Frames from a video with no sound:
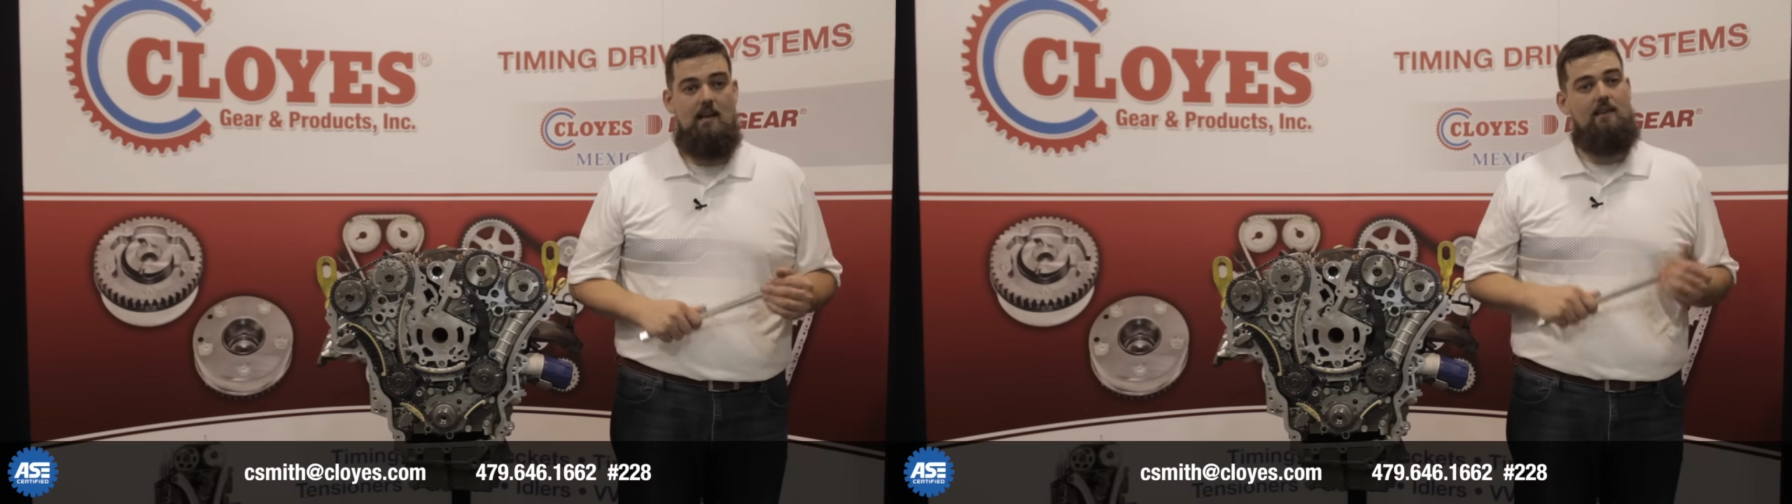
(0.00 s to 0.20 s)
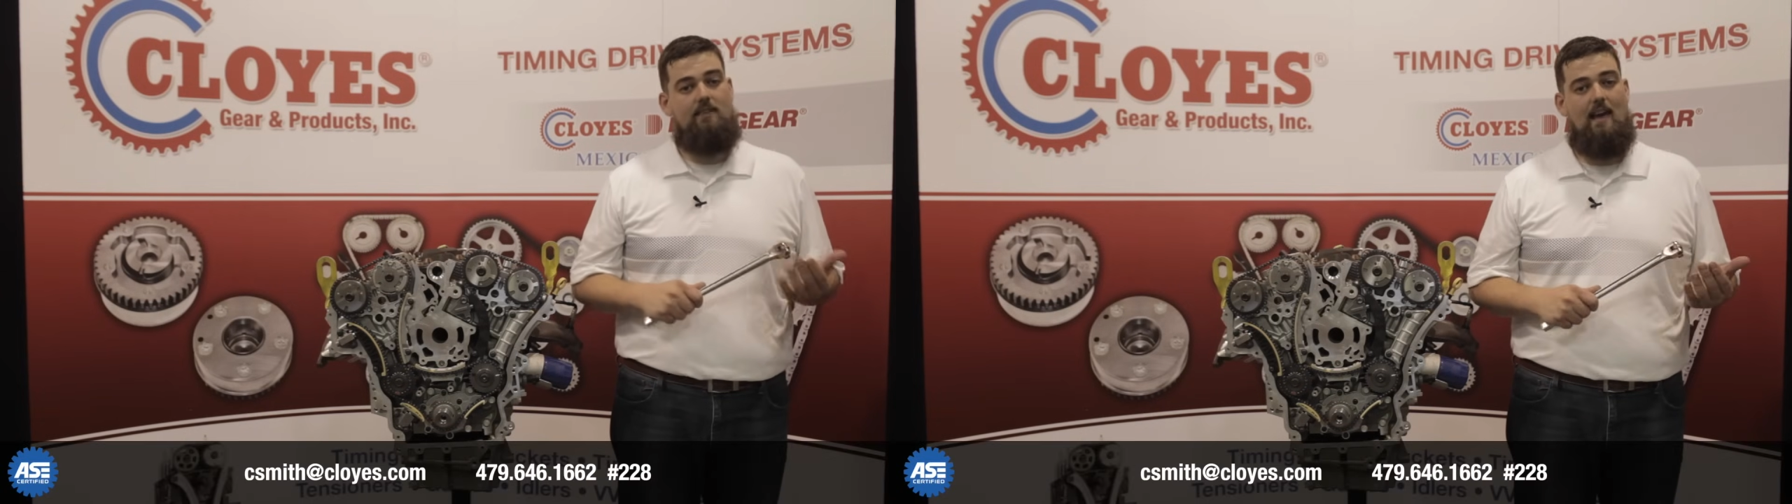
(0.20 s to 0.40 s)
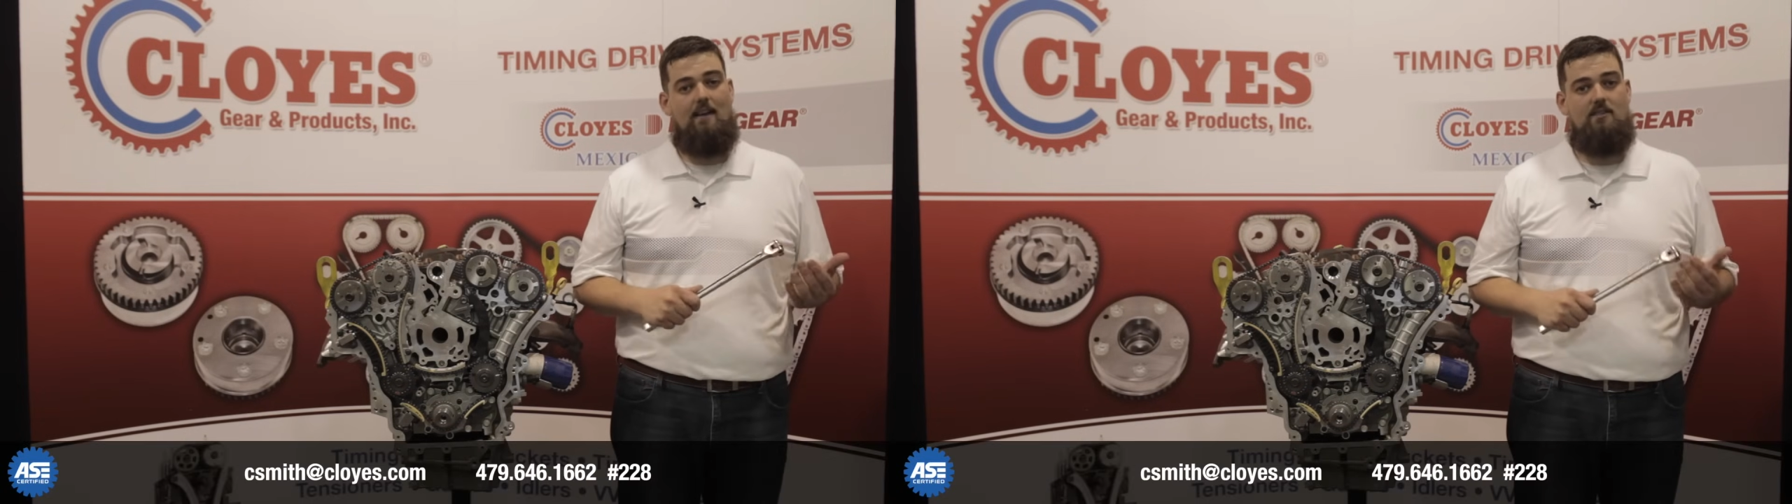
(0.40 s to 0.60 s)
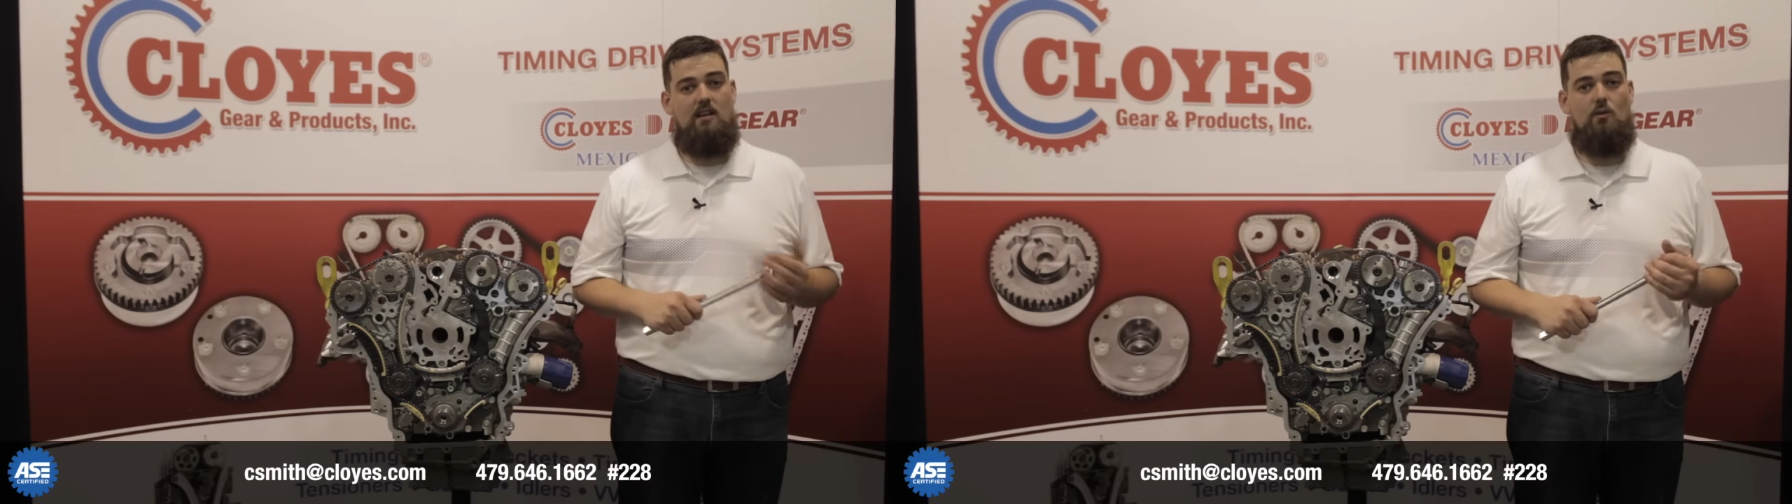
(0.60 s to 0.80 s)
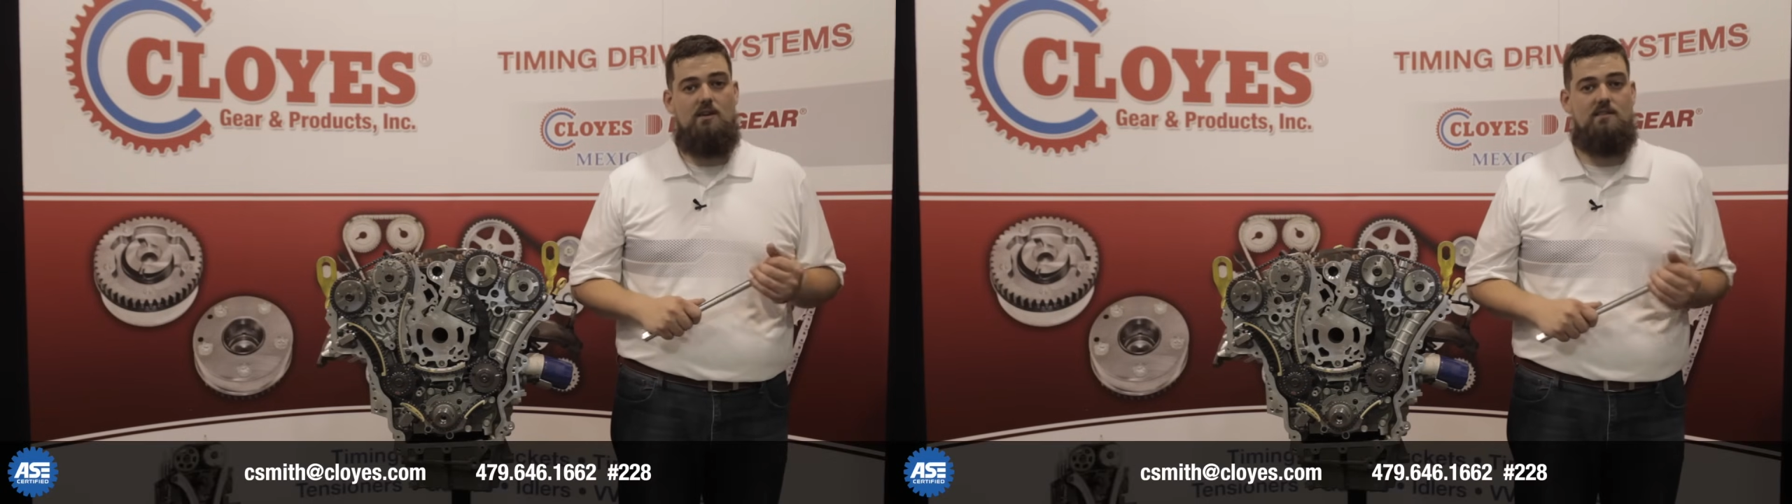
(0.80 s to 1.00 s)
If you have
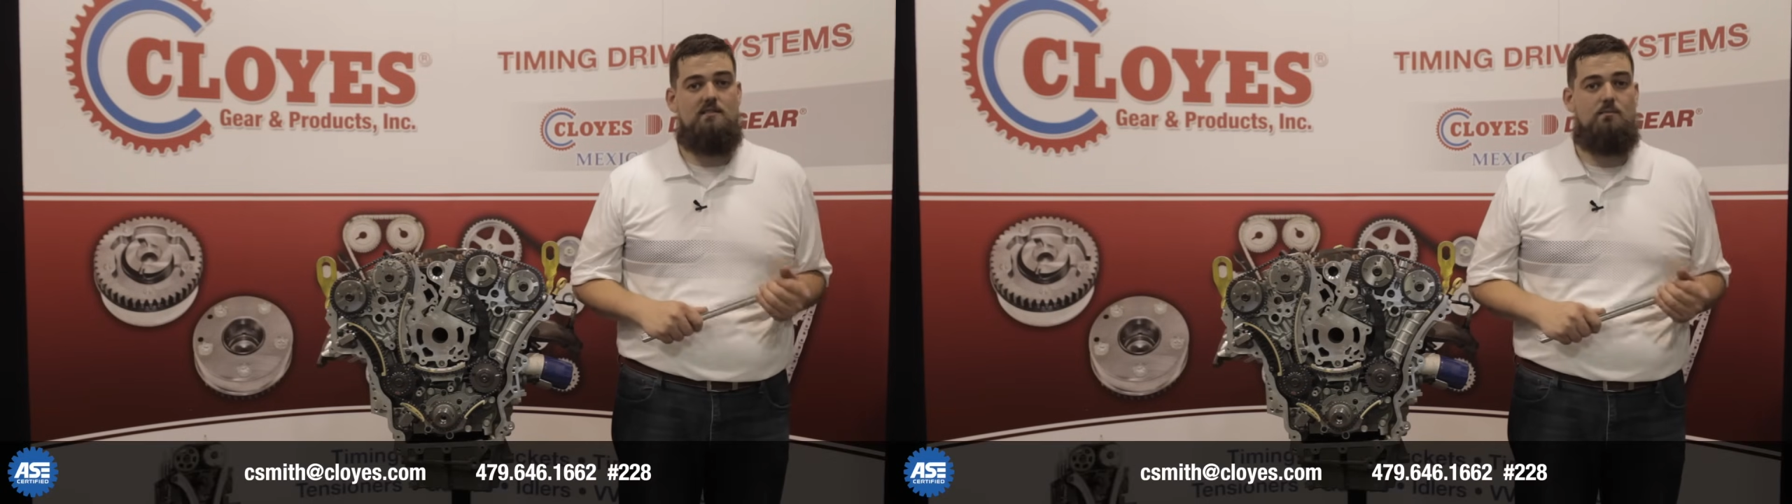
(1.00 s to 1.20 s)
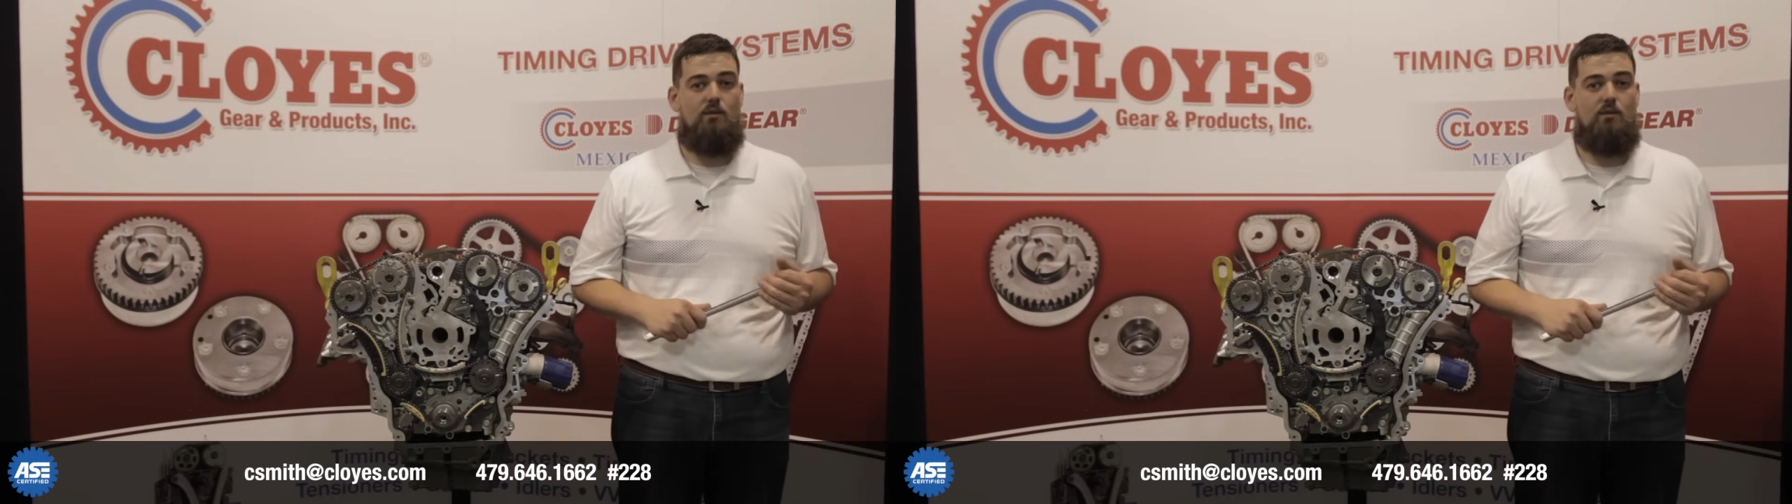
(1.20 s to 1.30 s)
any questions,